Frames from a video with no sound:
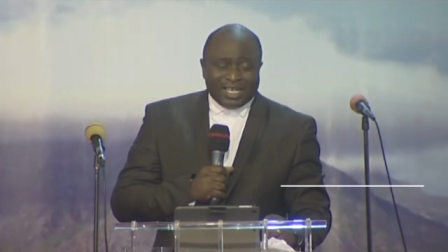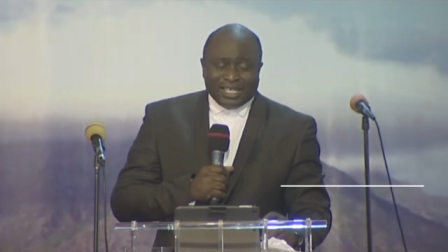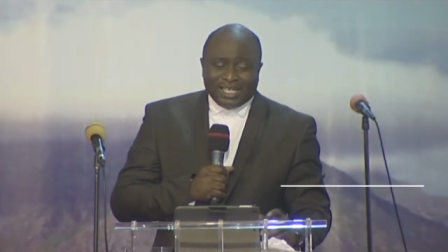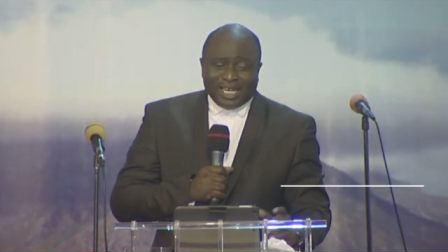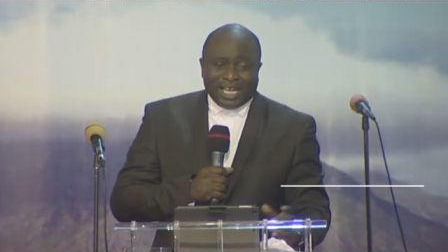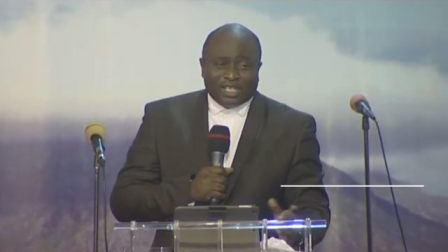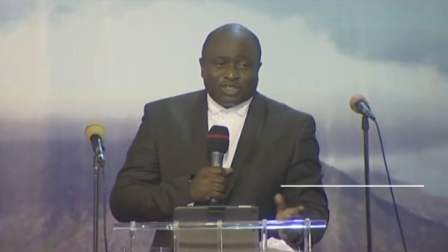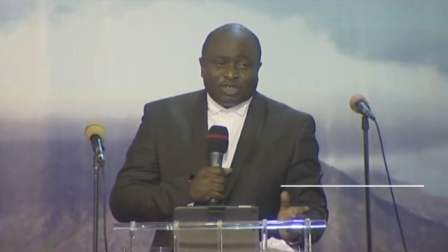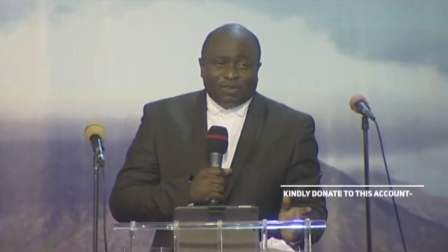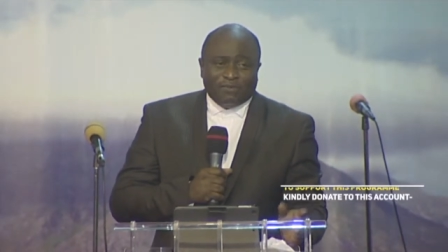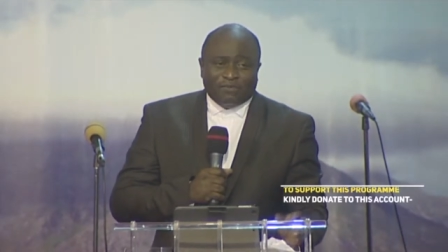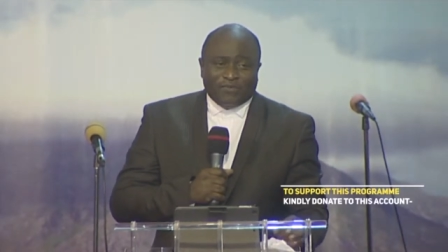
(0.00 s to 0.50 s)

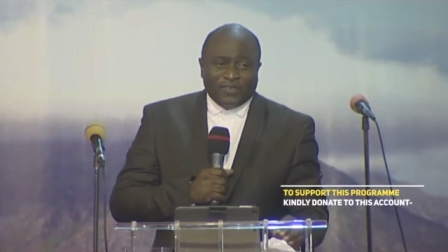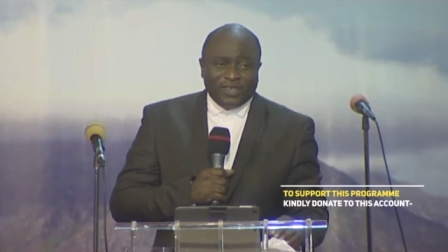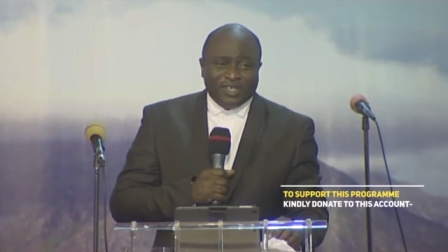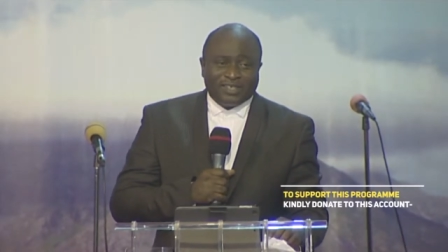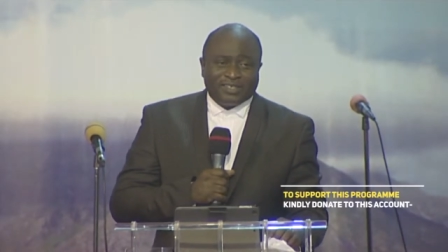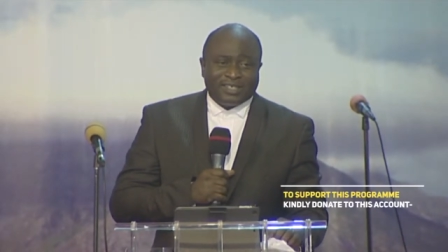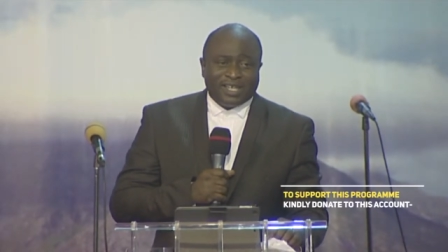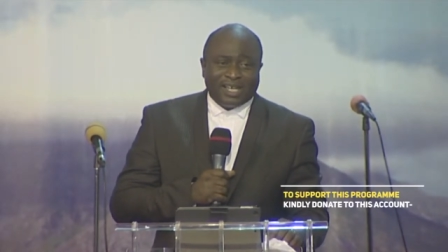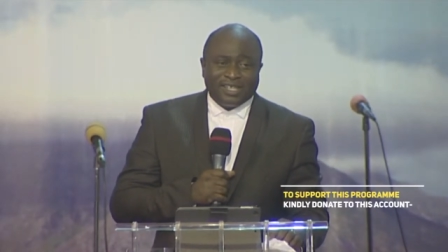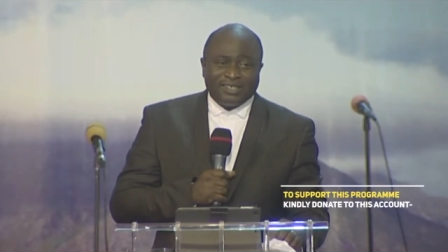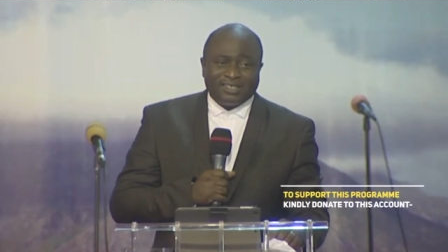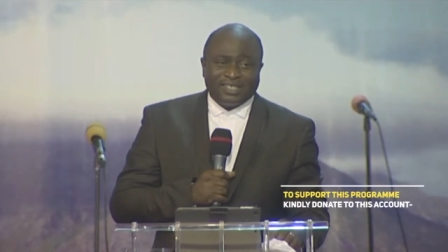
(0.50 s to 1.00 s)
There are some
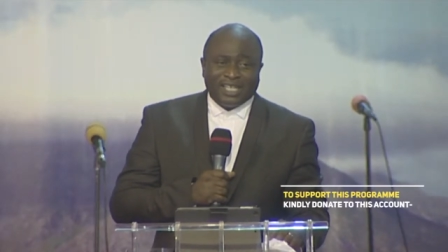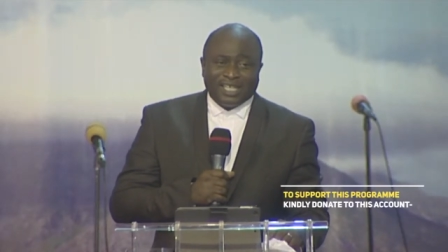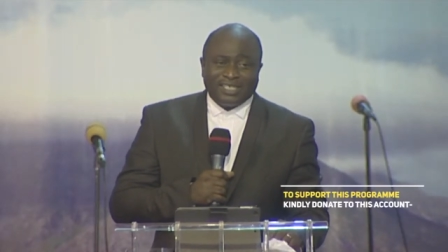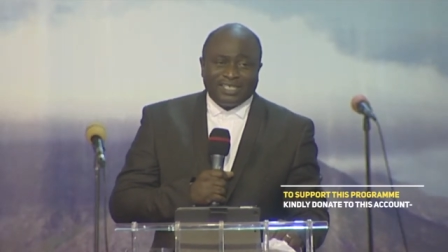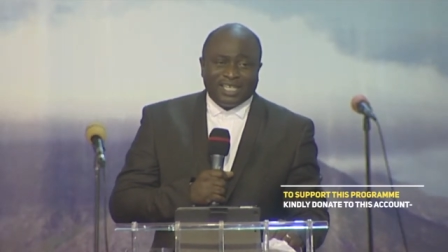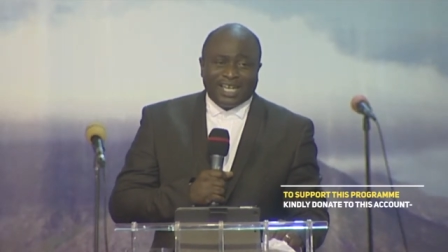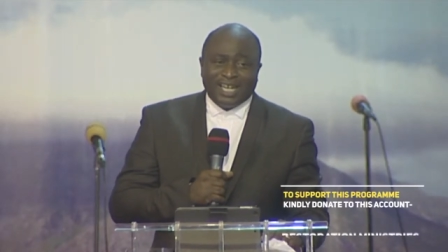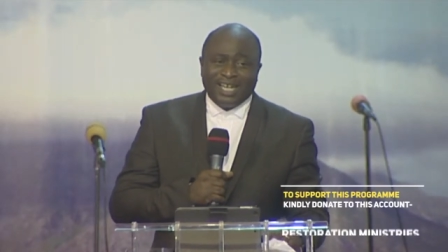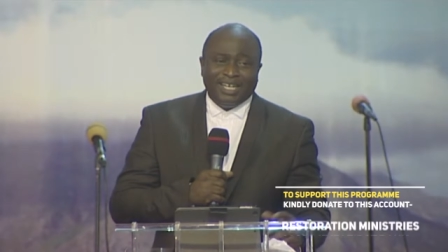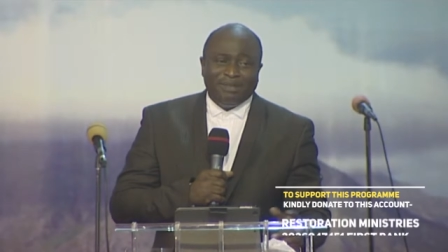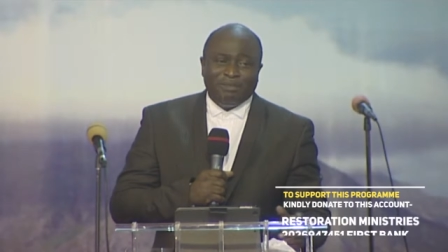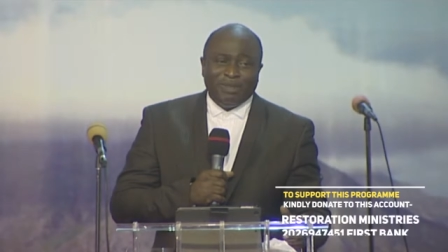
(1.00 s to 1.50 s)
visas that
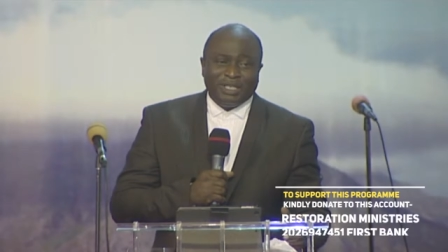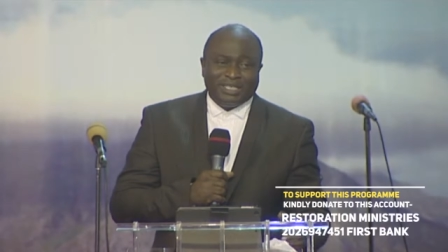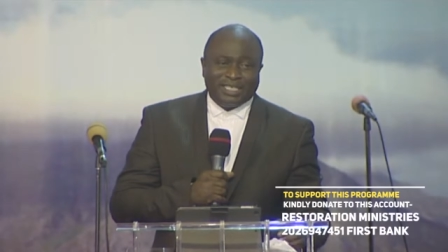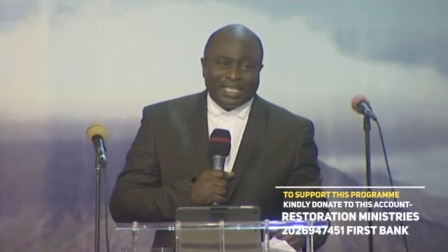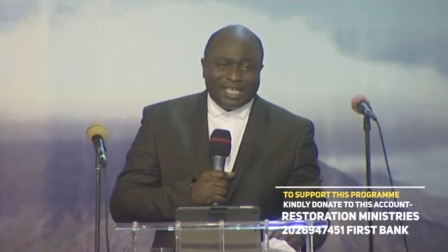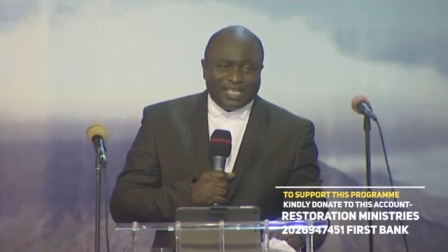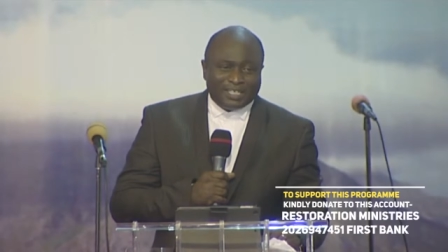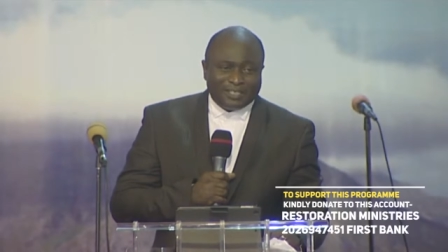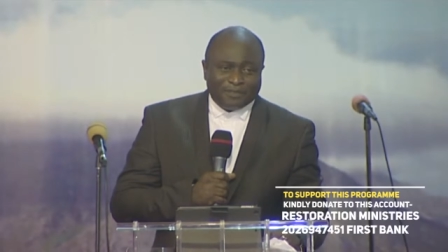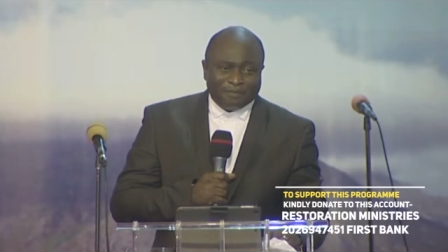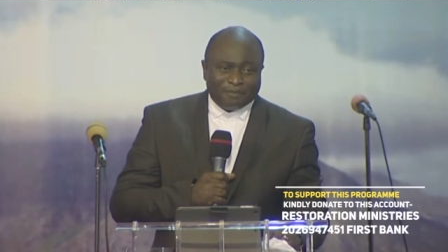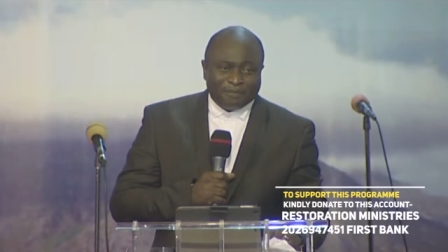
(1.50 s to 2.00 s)
are
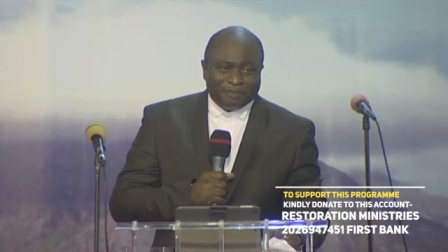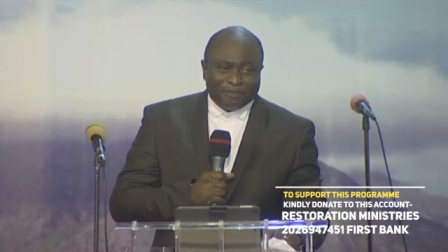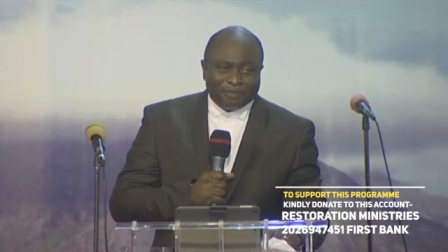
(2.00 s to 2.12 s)
limited.